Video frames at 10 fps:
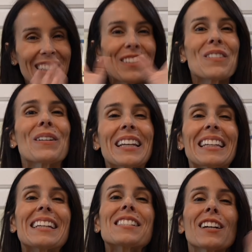Hello everybody,
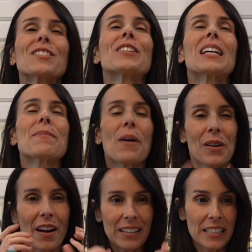let's talk today about
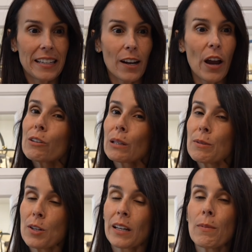Cartier. Now, we're going to
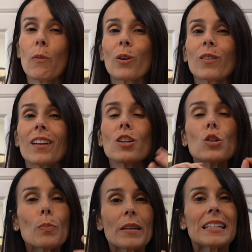be talking about one of the
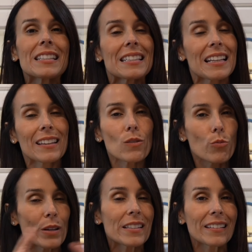new pieces that they
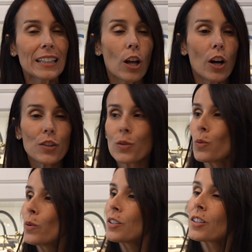recently launched,
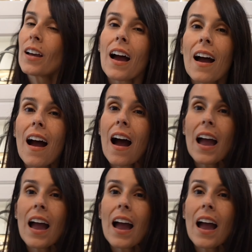which I